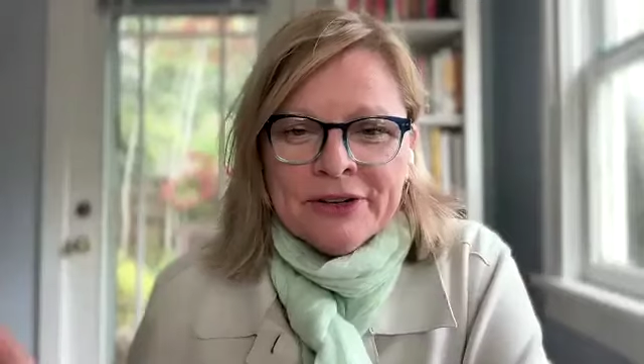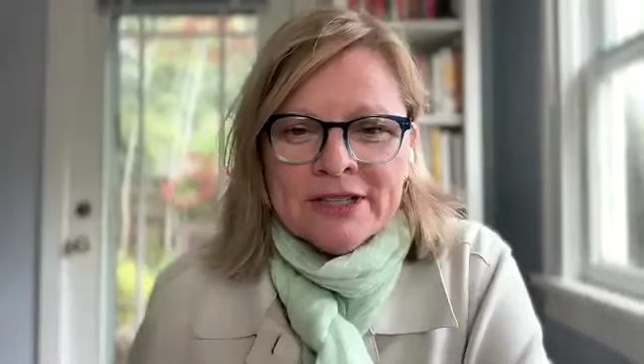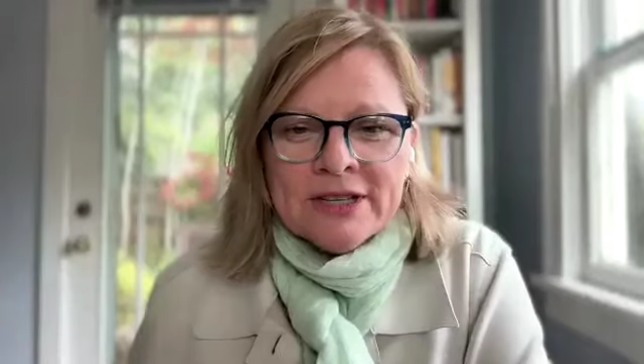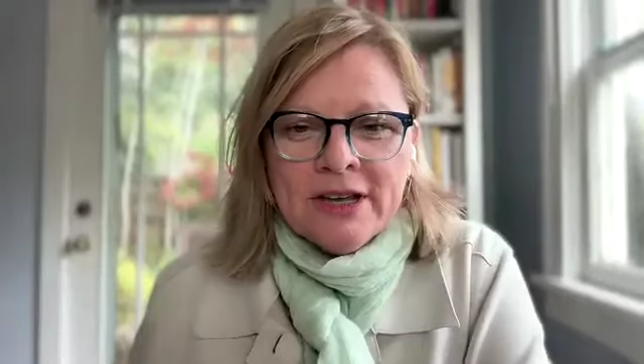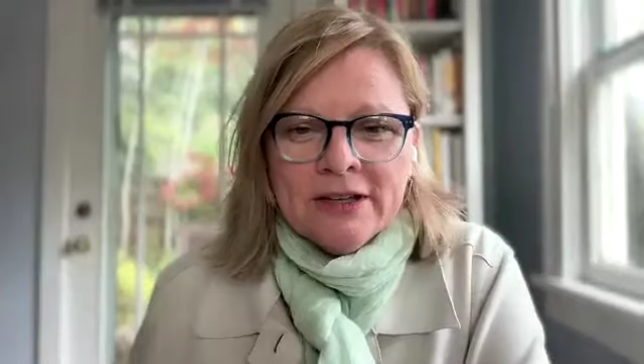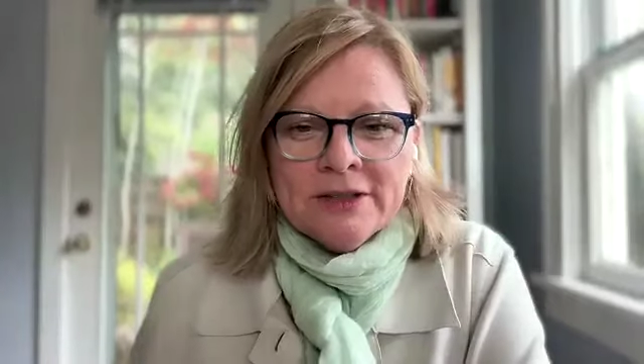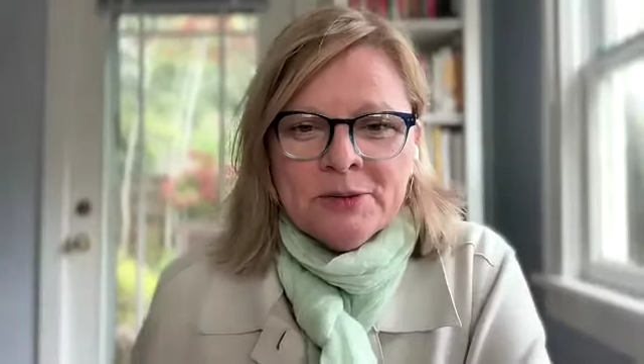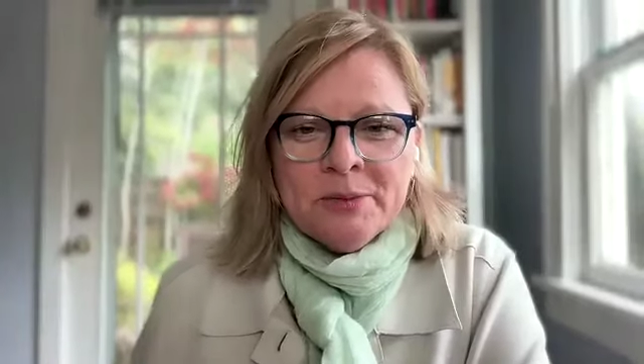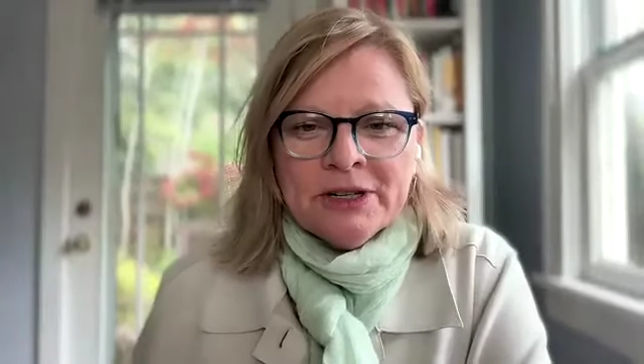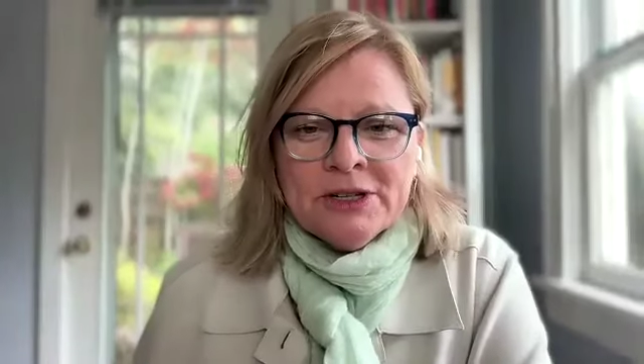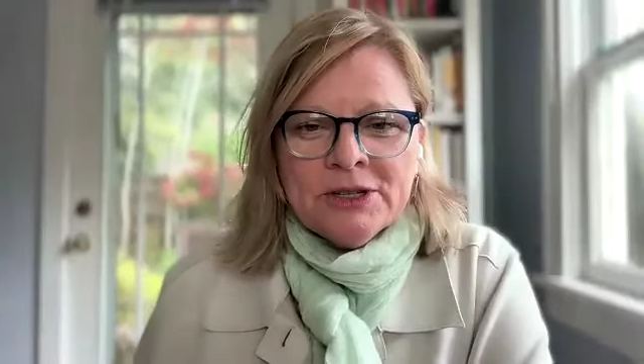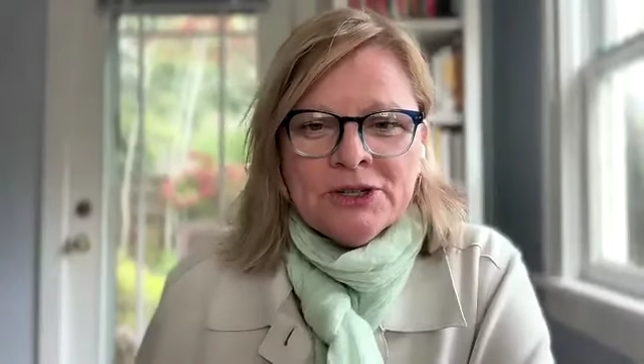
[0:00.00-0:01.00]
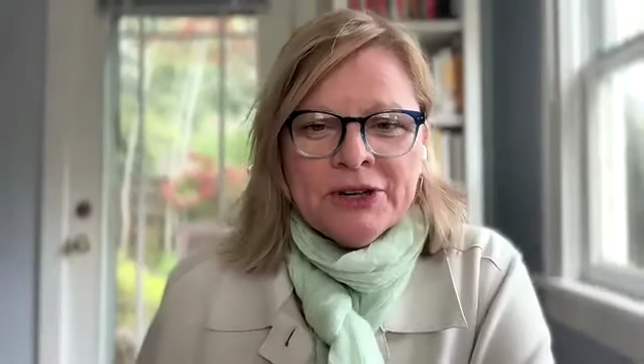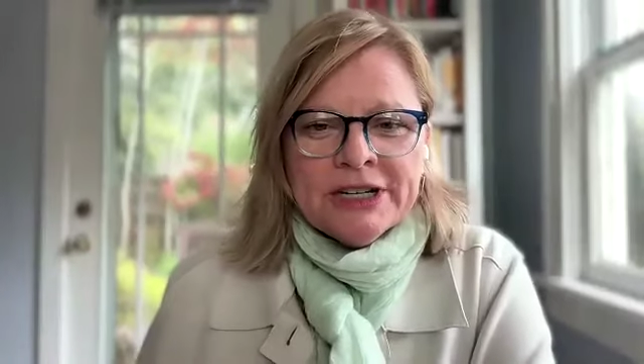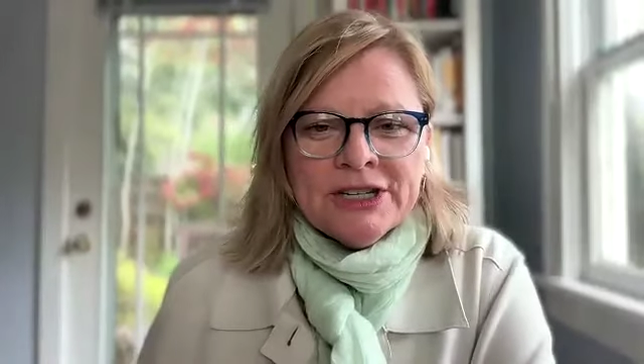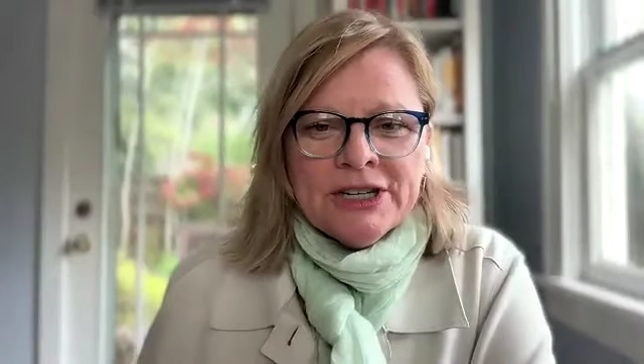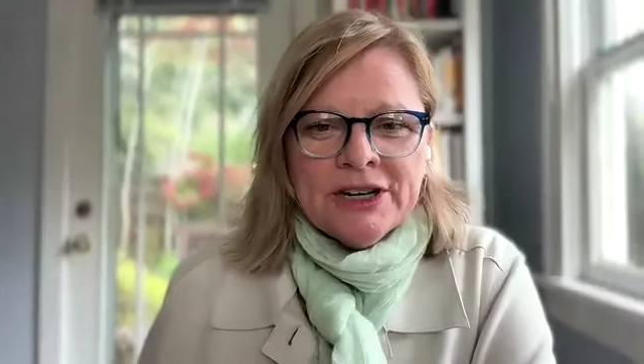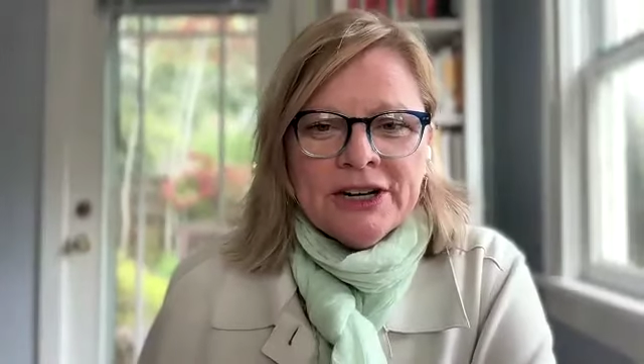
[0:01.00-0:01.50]
whether it's called spiritual
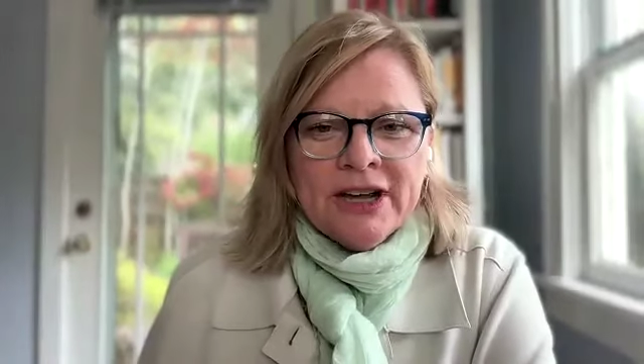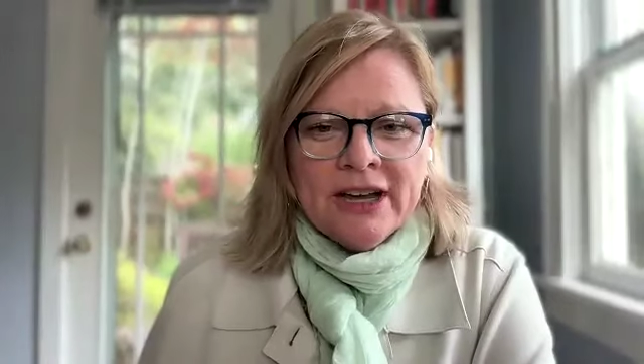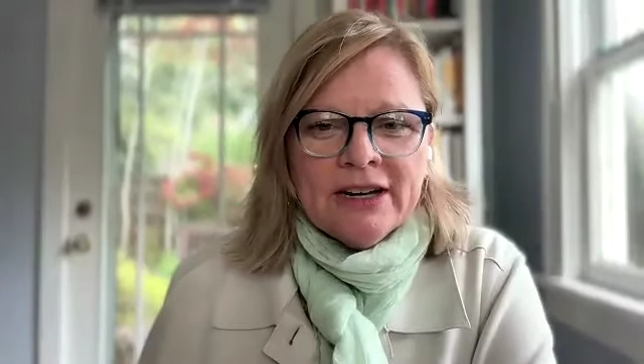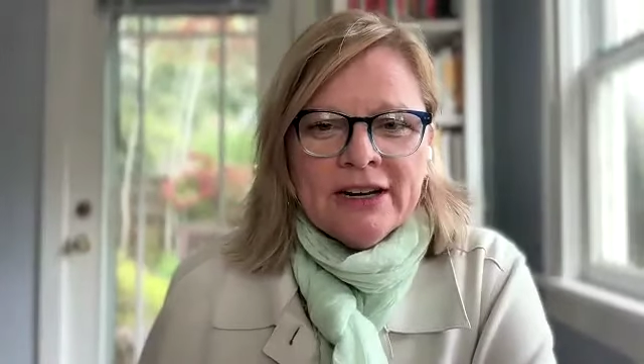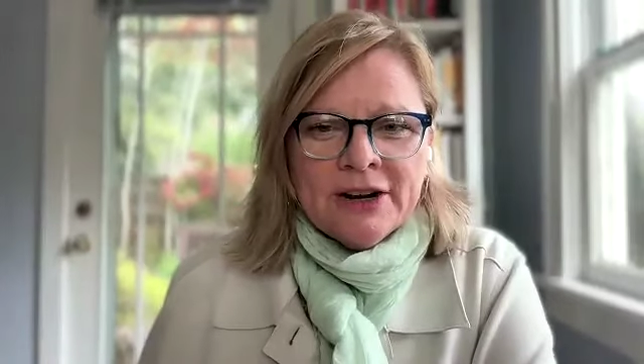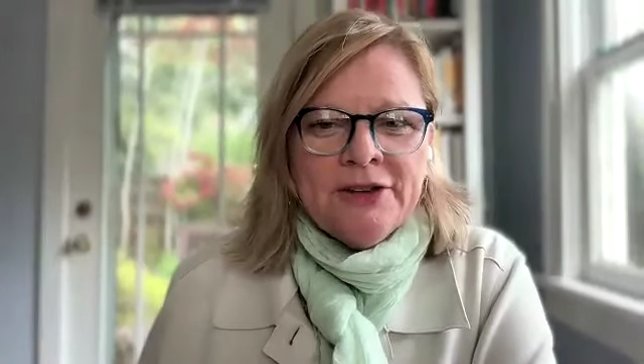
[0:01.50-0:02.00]
direction or not.